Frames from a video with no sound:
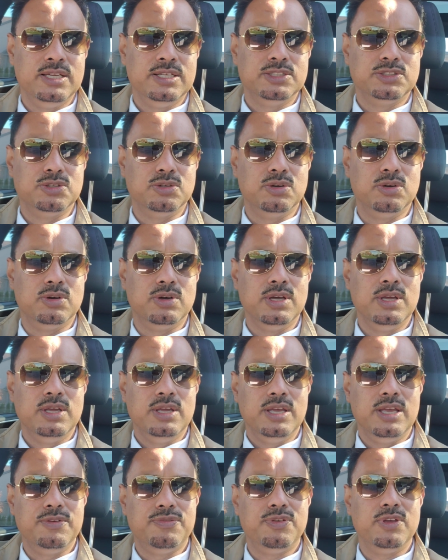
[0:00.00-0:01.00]
So
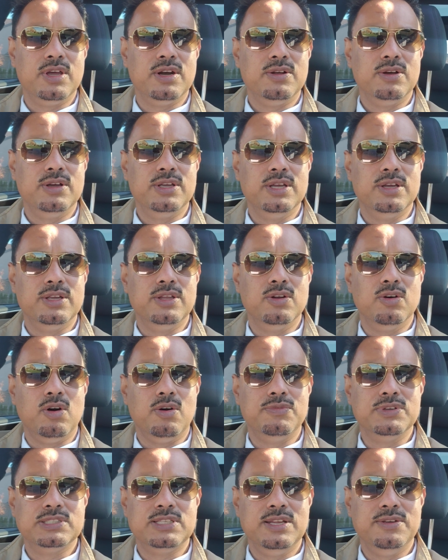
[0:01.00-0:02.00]
if you're
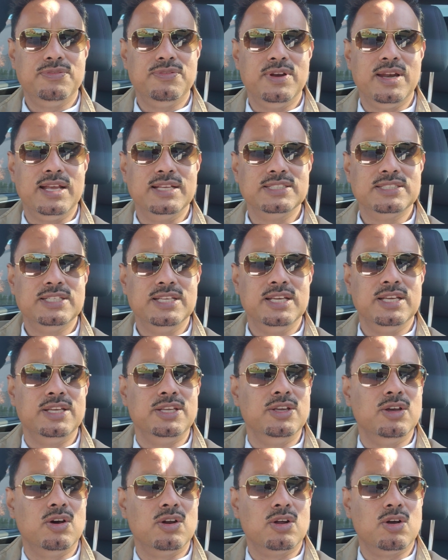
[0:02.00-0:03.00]
obviously financing
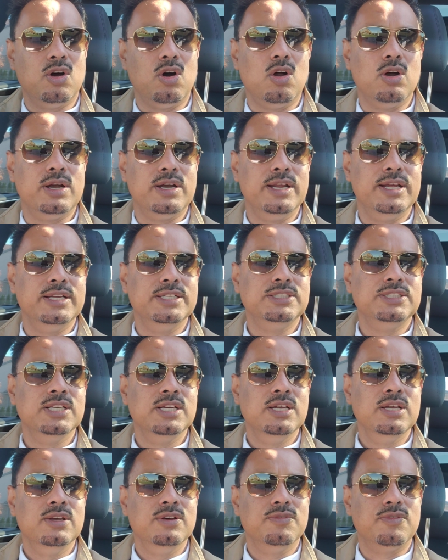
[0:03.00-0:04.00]
your cottage
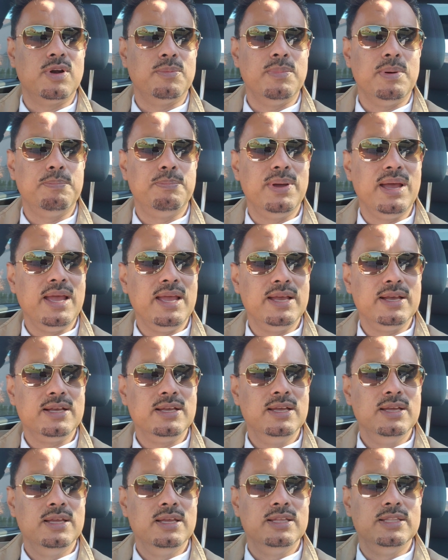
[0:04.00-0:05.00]
from a bank,
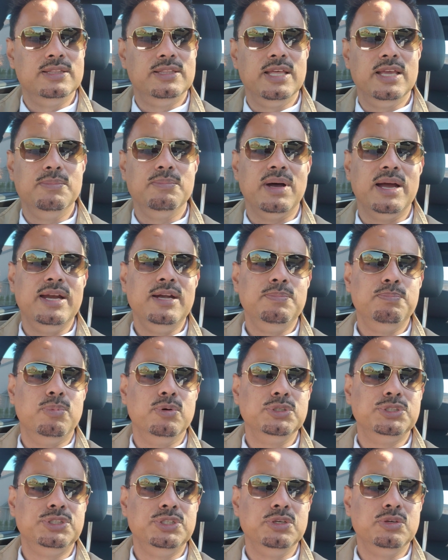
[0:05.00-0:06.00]
they might
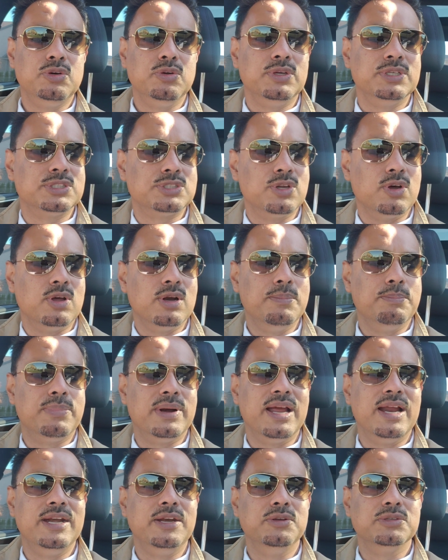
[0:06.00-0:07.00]
push you to install a
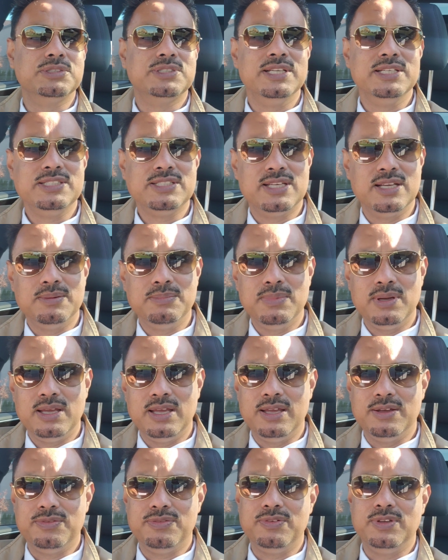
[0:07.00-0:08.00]
brand new system
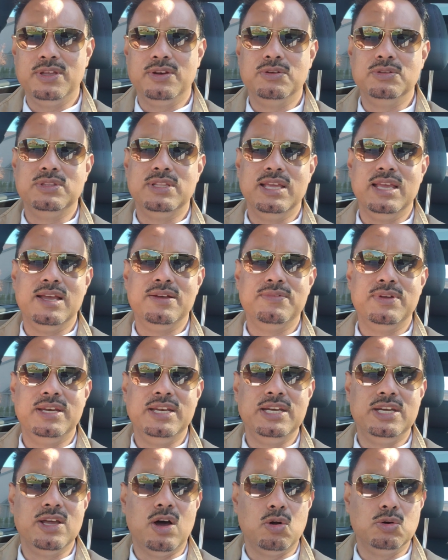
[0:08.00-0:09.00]
if they have
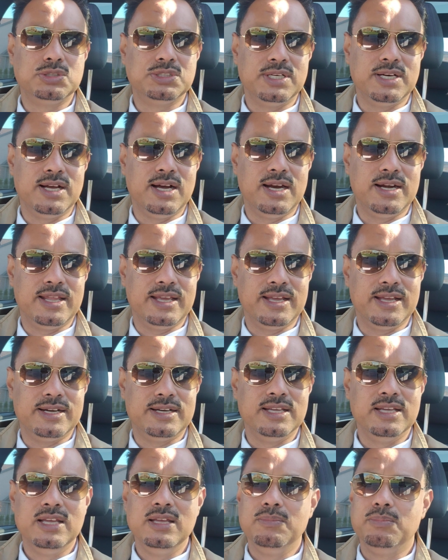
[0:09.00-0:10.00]
any doubts regarding
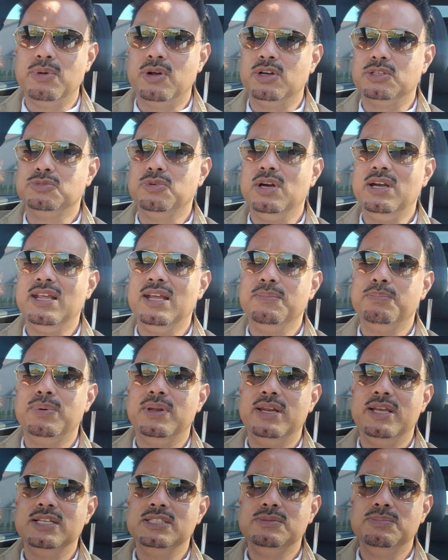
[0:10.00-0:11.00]
it. Because what
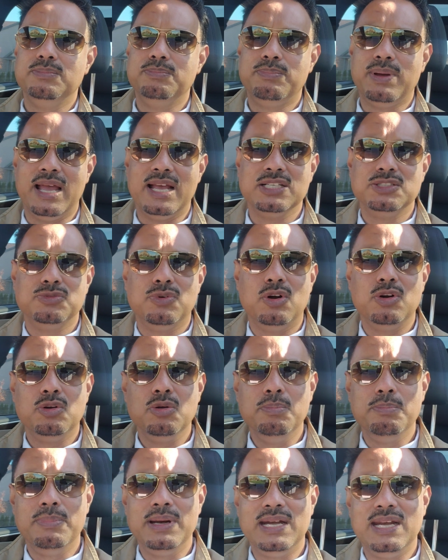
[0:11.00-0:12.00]
happens is, banks want
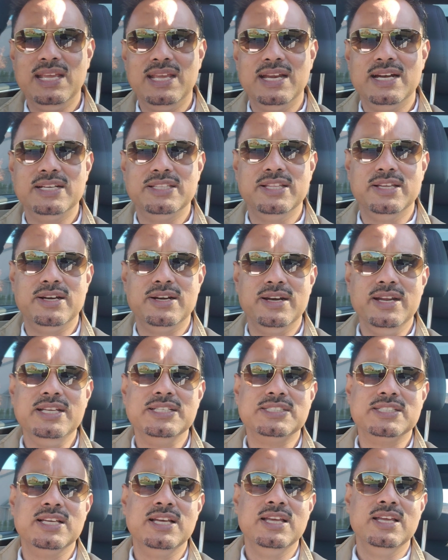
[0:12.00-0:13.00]
to mitigate their
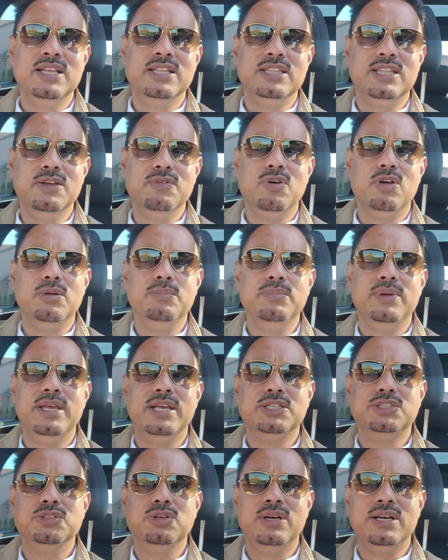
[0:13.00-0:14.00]
risk. They want to
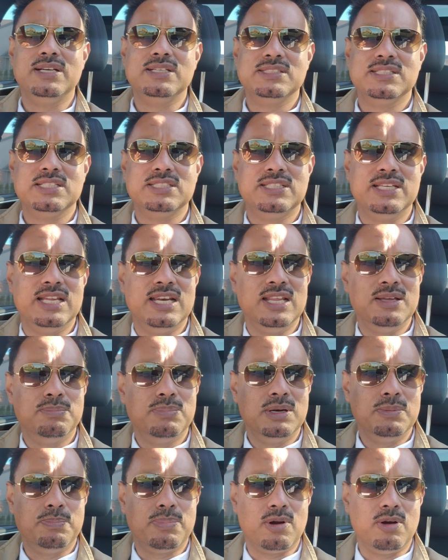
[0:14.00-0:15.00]
make sure it is a
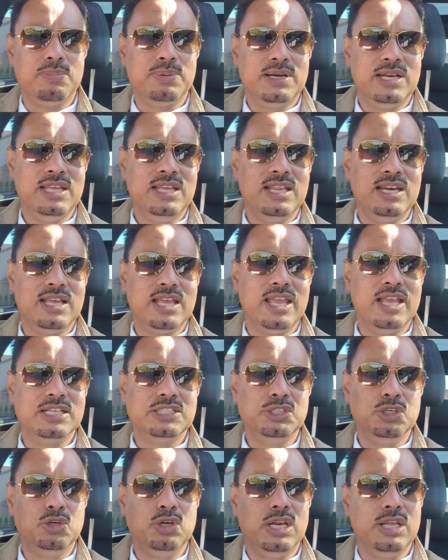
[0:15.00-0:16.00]
saleable property in
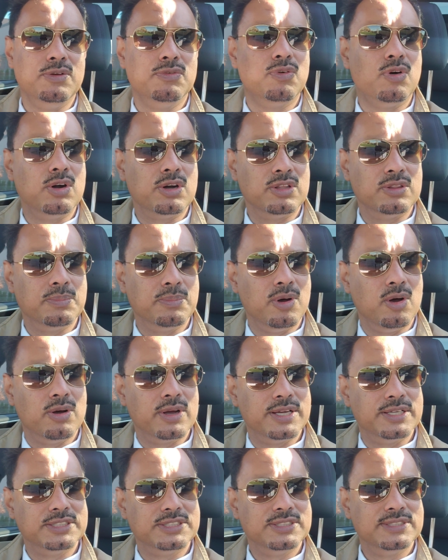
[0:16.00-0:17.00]
case you default on the
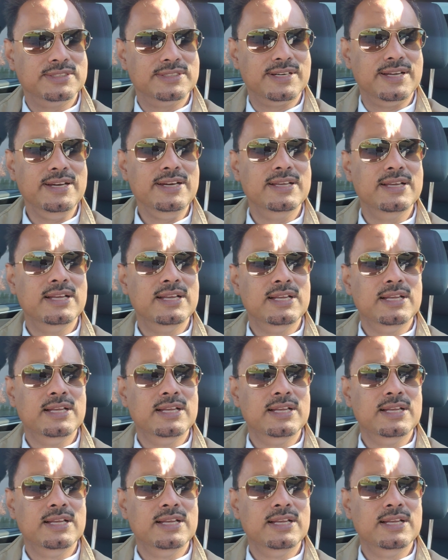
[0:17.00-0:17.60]
mortgage, right?